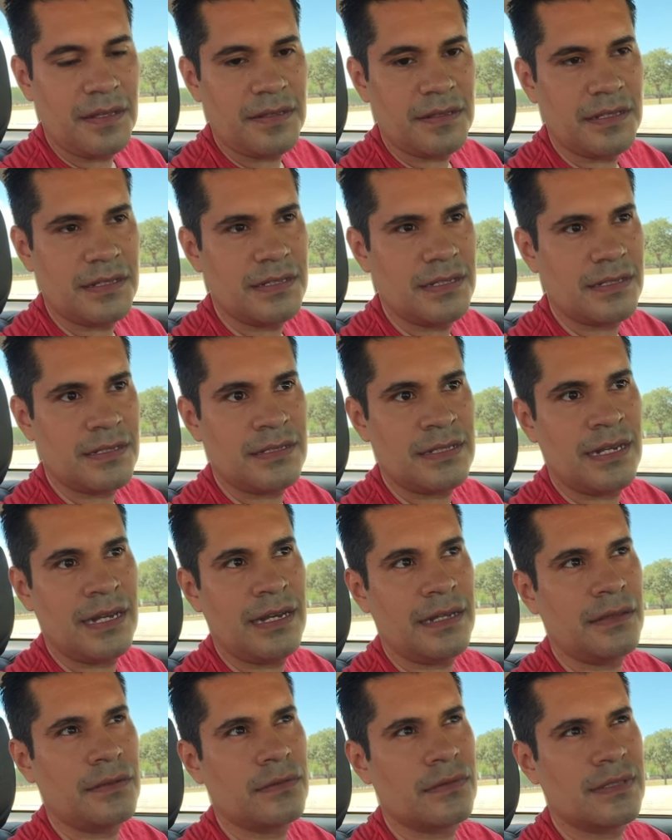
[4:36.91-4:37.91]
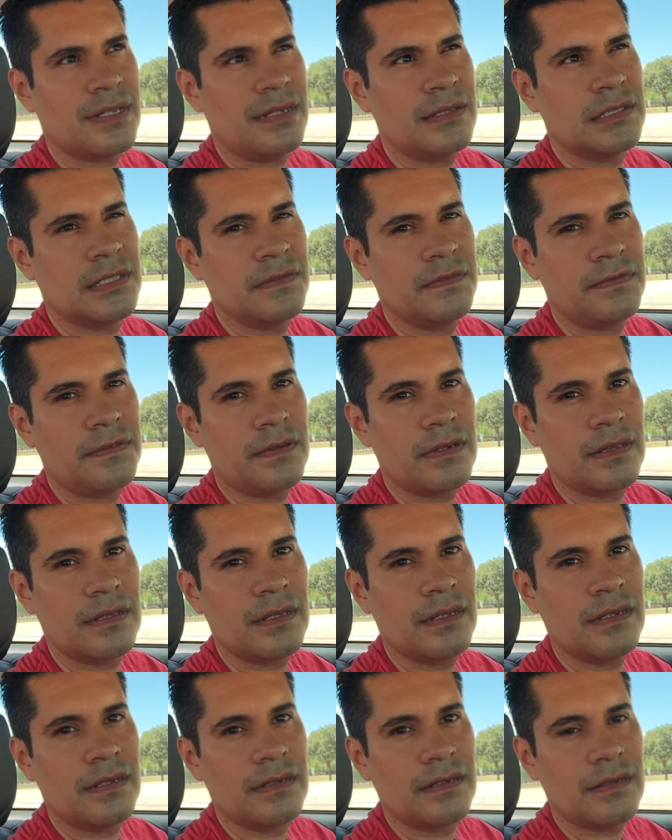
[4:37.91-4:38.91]
This is a
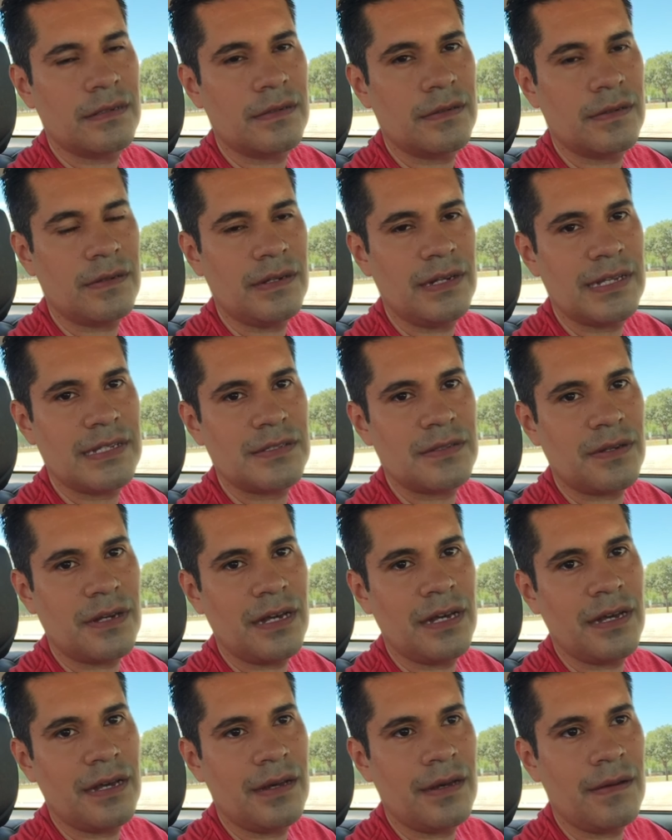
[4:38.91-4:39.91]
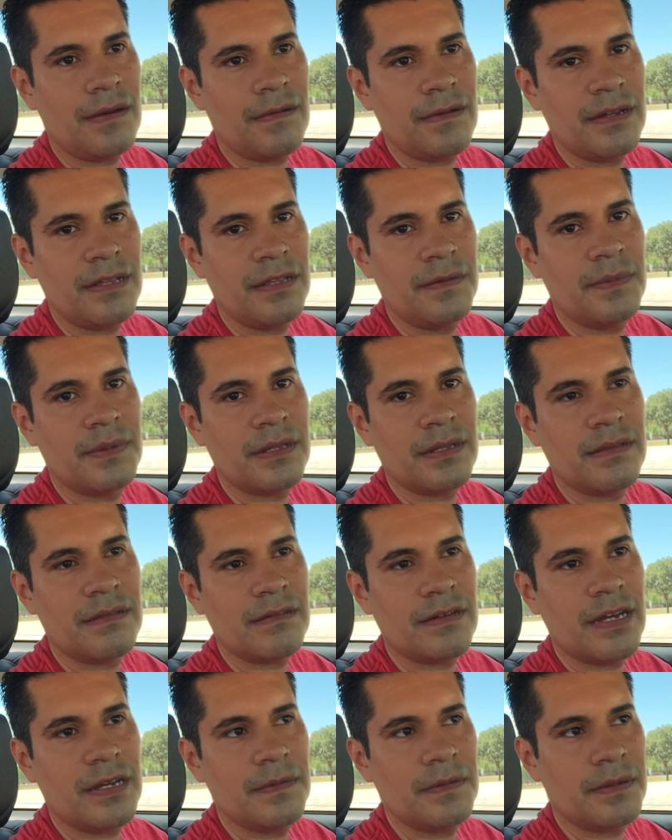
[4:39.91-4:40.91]
2014 Corolla, so I already been
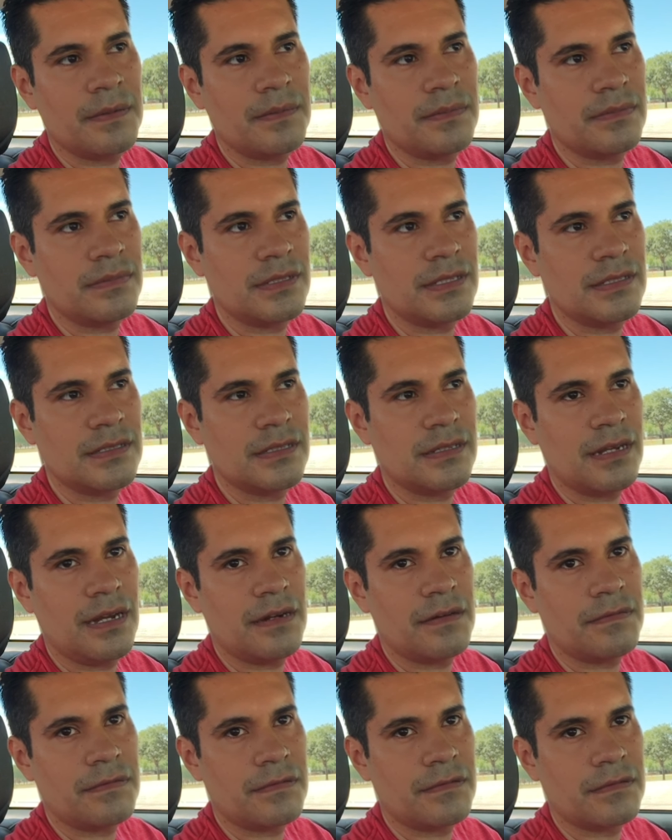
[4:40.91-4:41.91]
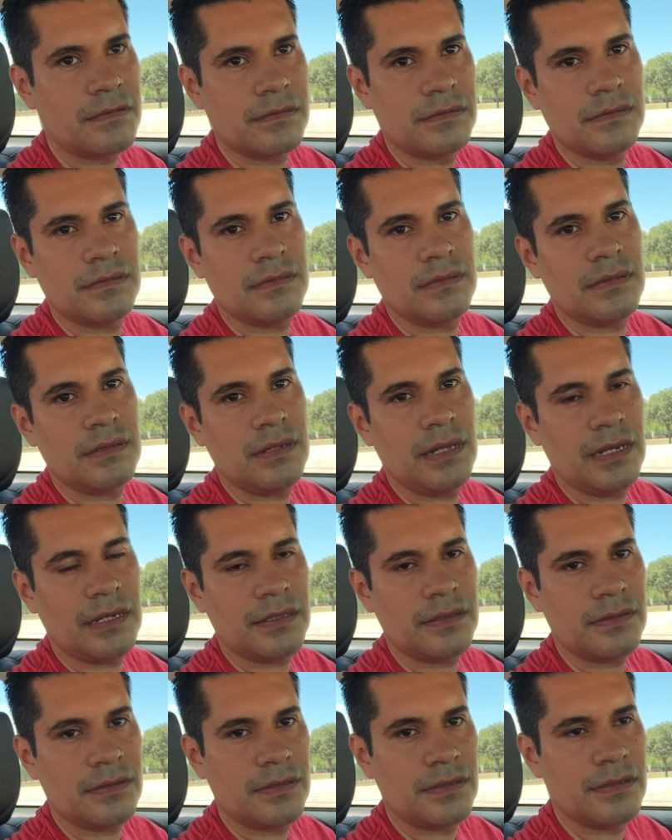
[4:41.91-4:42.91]
driving this car for like
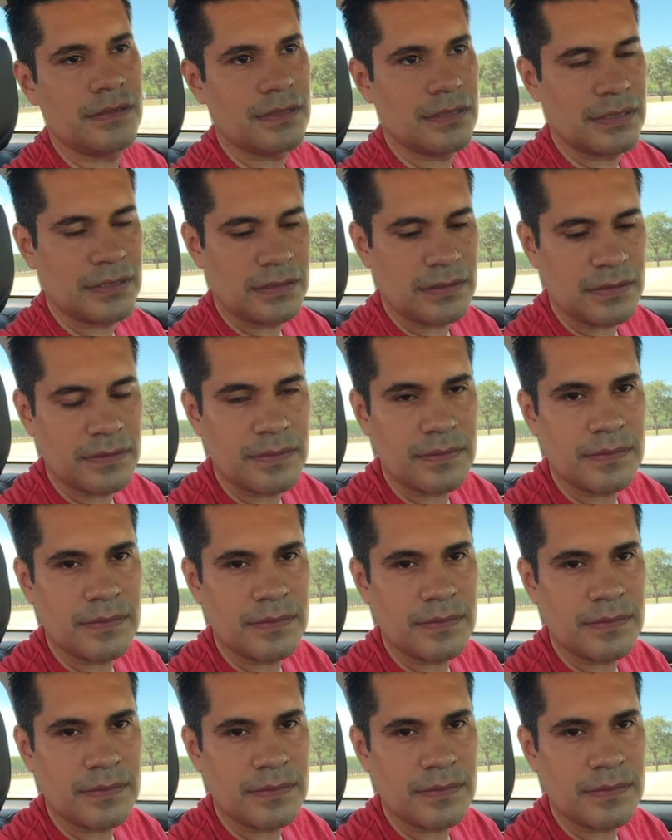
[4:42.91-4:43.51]
two years,